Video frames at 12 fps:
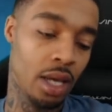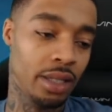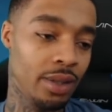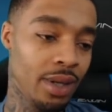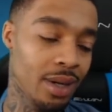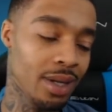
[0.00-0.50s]

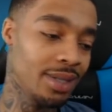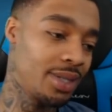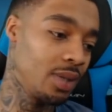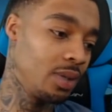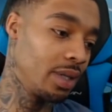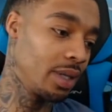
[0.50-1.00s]
You know this
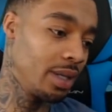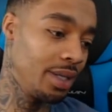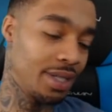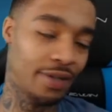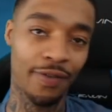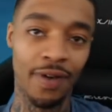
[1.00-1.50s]
dude
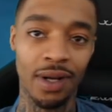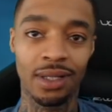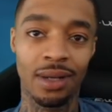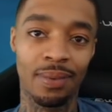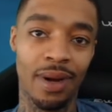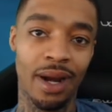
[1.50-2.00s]
literally just
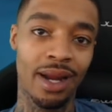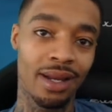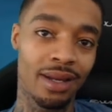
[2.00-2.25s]
fucked up, right?